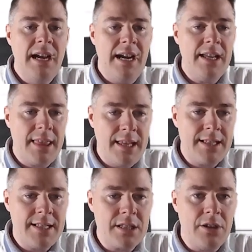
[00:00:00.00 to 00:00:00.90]
I think
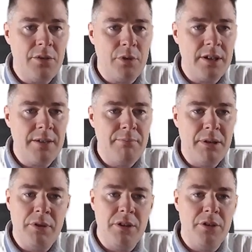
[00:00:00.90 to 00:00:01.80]
this is gonna work, but
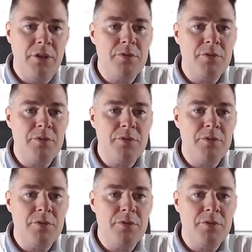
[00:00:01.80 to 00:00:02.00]
we don't know.